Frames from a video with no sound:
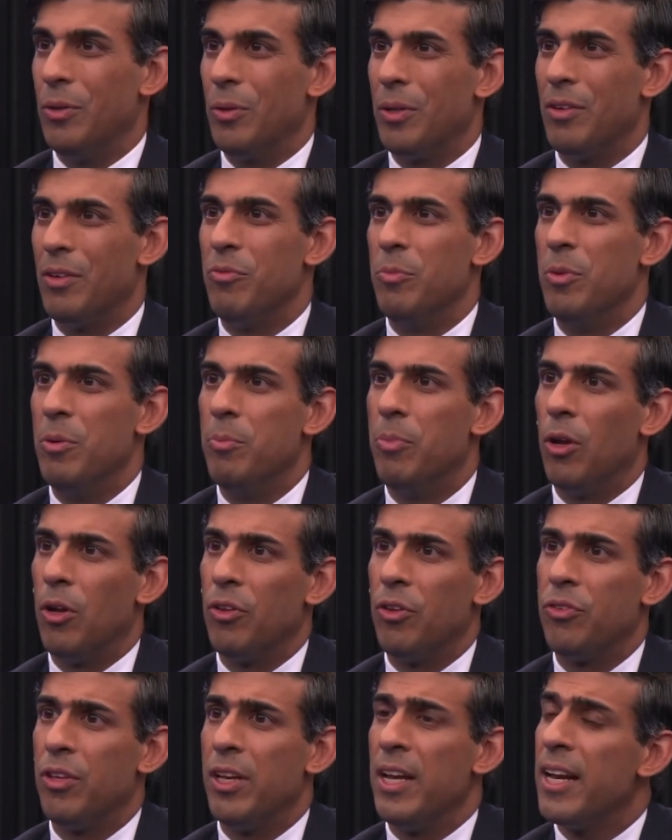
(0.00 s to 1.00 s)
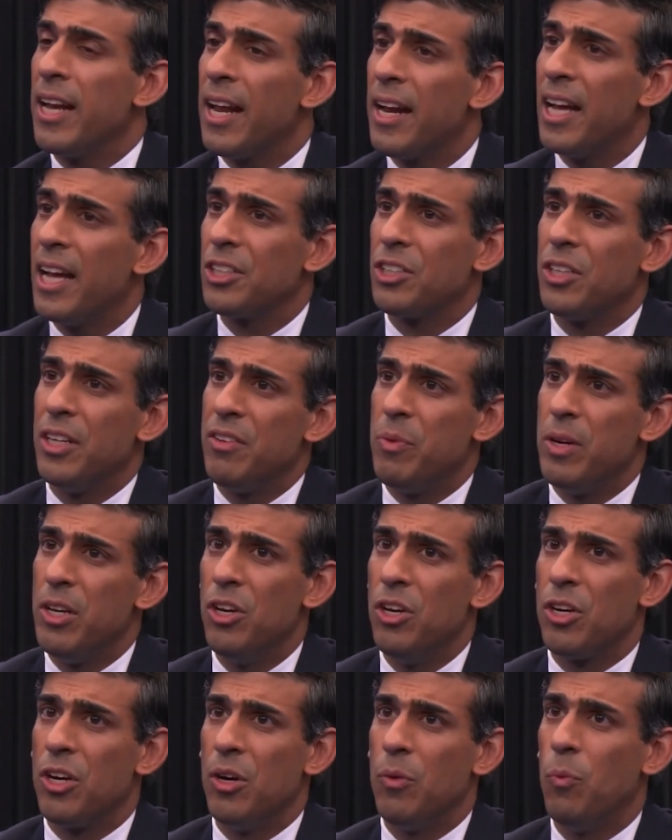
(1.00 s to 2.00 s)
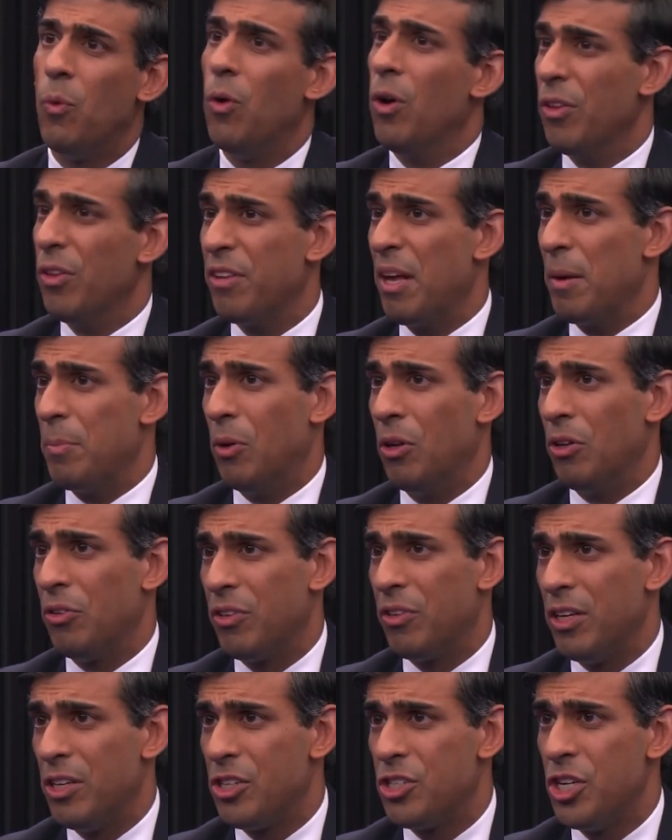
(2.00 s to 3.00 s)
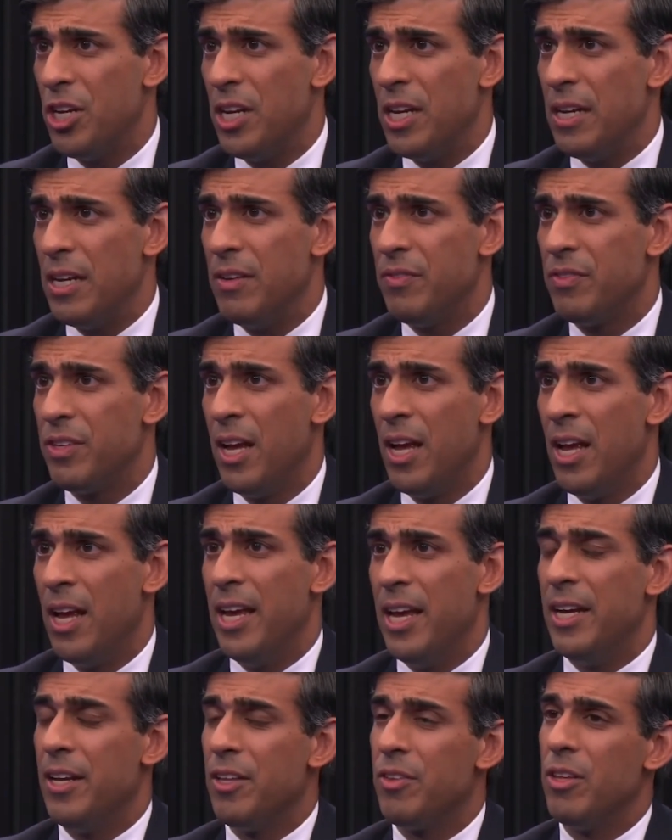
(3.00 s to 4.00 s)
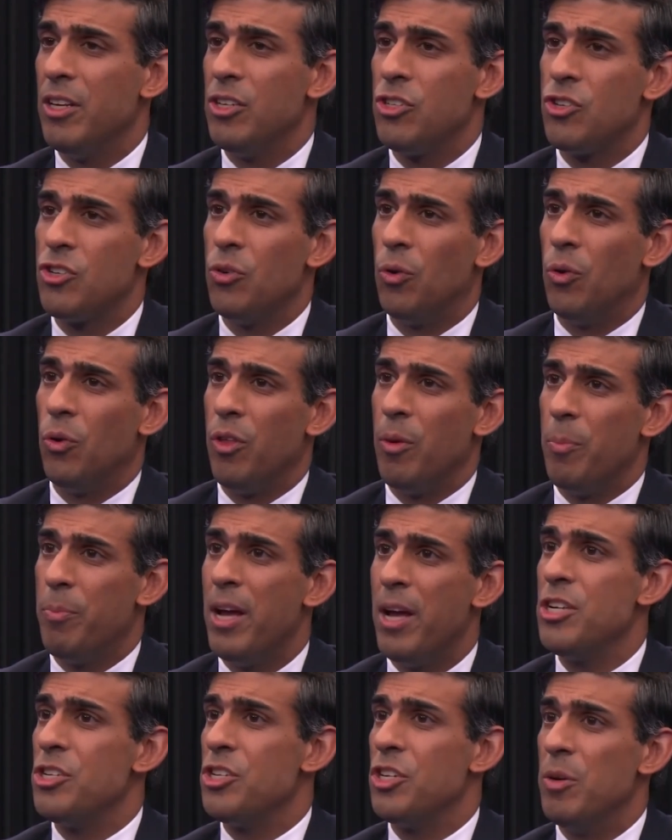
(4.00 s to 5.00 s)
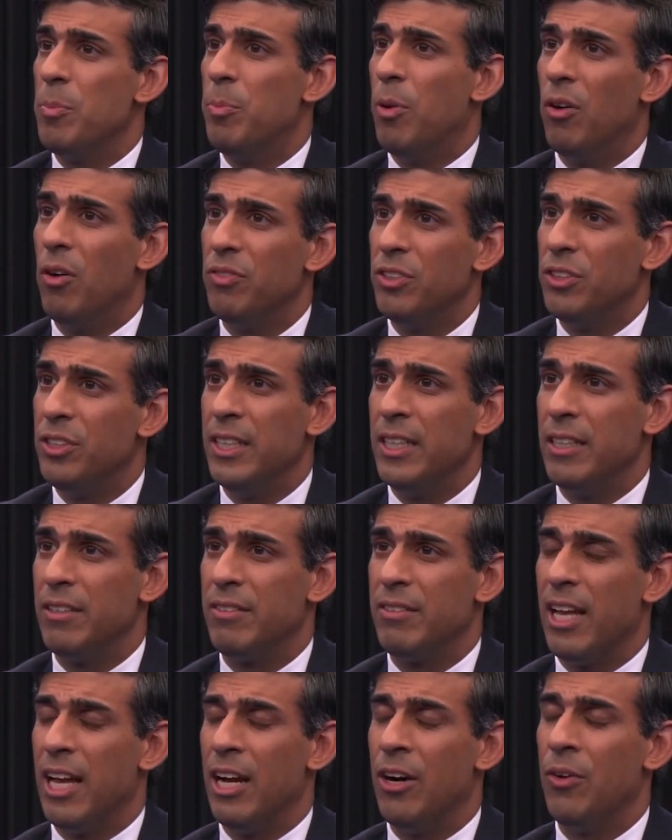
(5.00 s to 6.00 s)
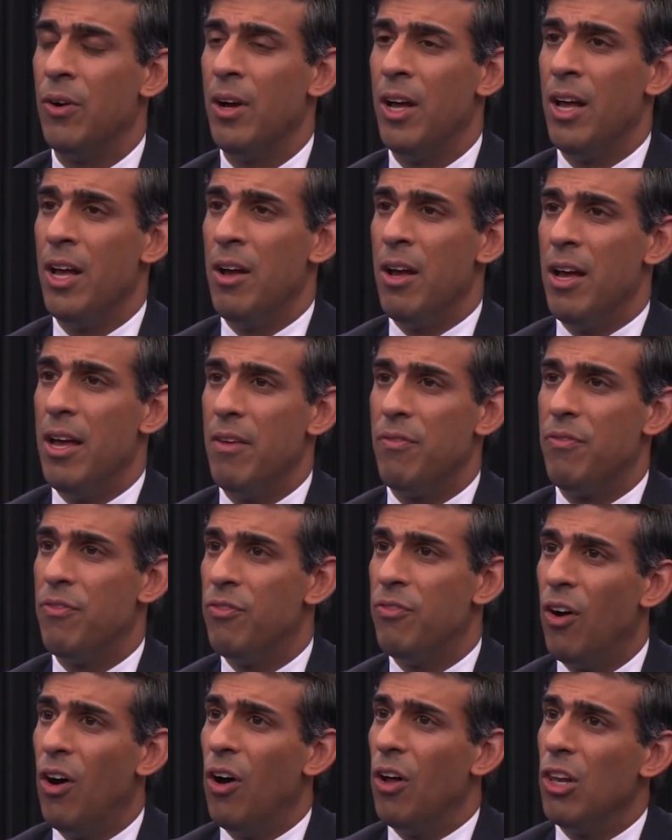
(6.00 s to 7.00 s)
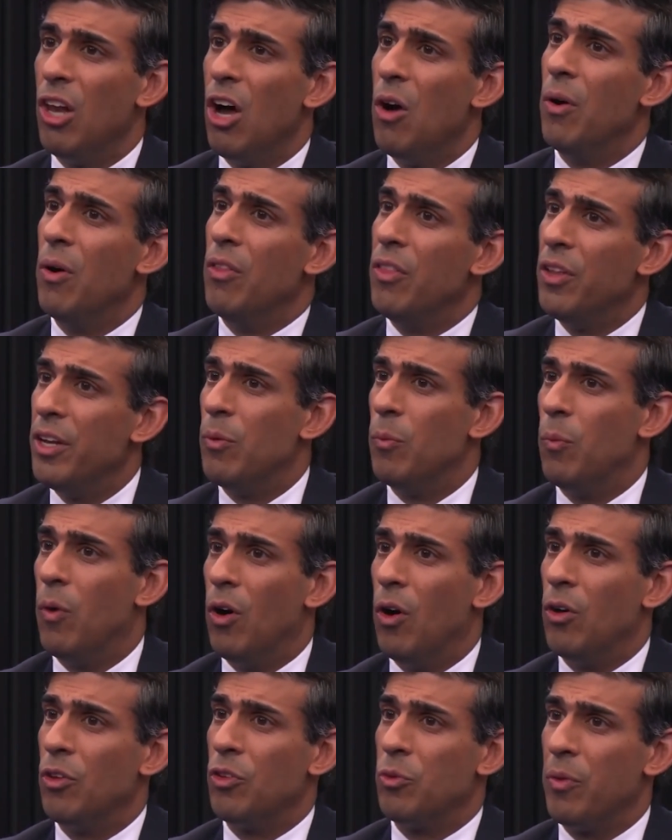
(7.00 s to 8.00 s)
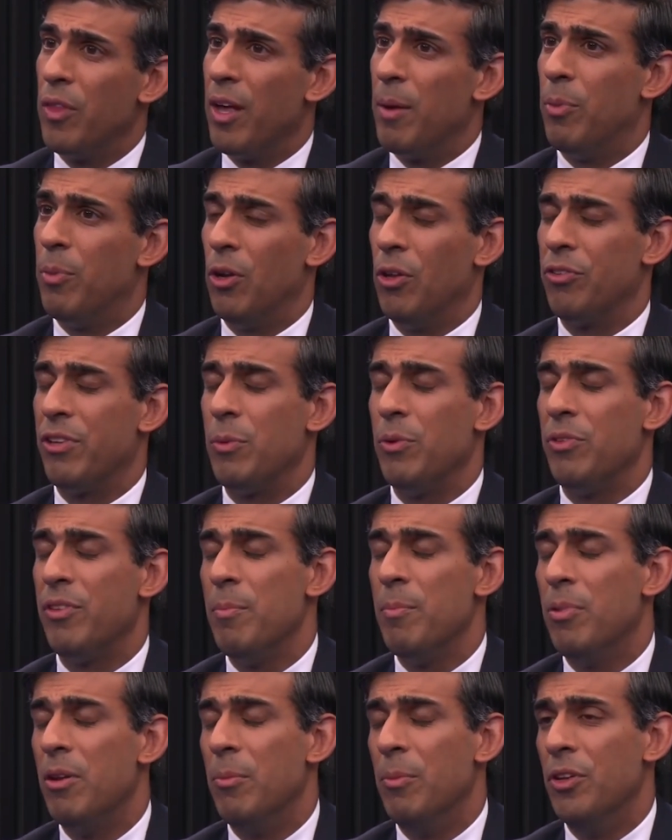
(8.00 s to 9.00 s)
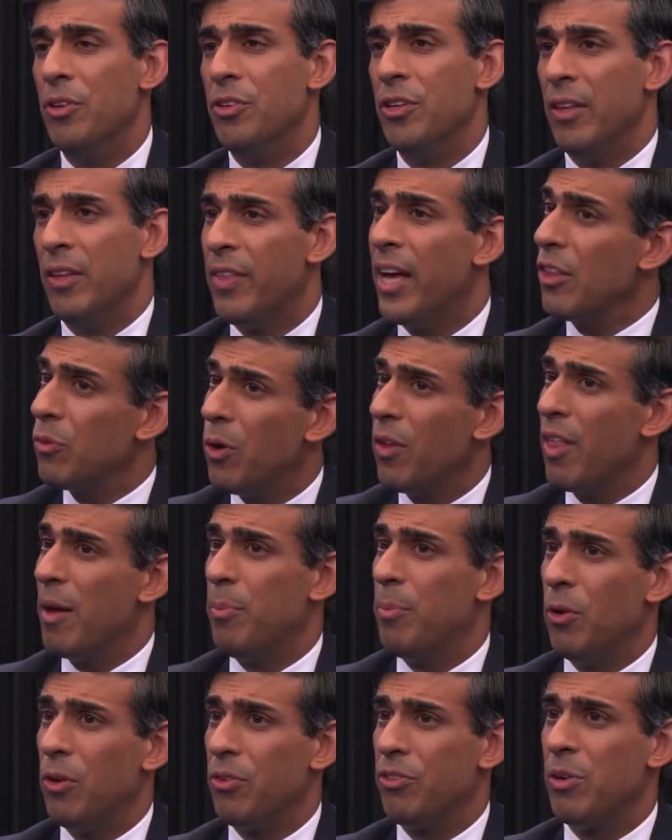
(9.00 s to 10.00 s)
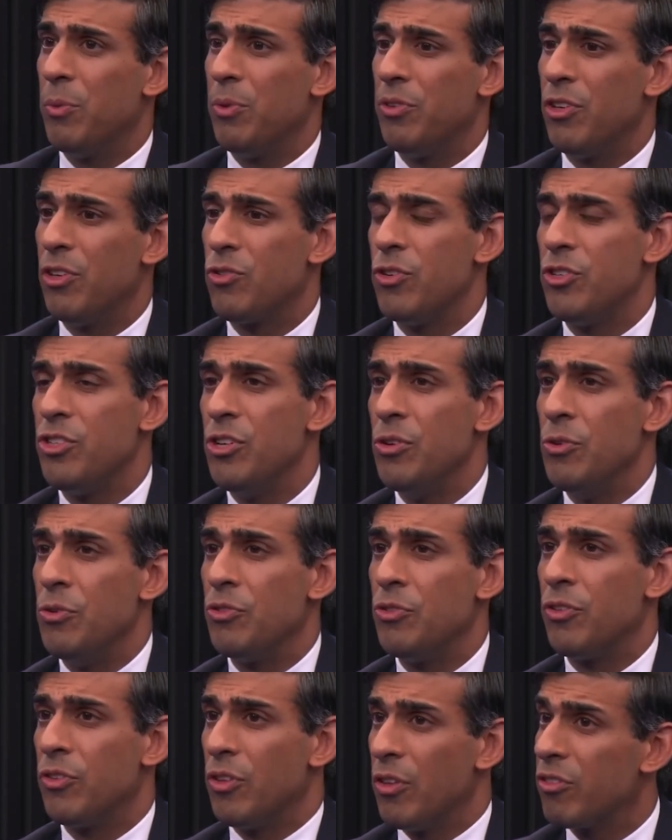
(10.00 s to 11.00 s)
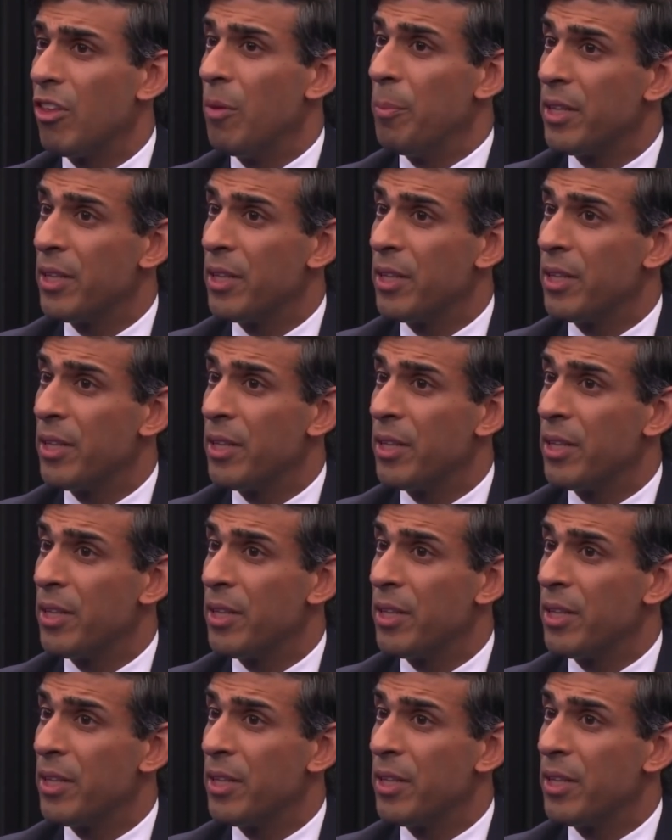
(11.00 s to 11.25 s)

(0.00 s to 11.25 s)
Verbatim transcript: that's still government policy. And actually, if we look at what has that policy achieved, it has ensured that pensioner poverty is now far lower than it was when that policy was implemented. That's why that policy was introduced.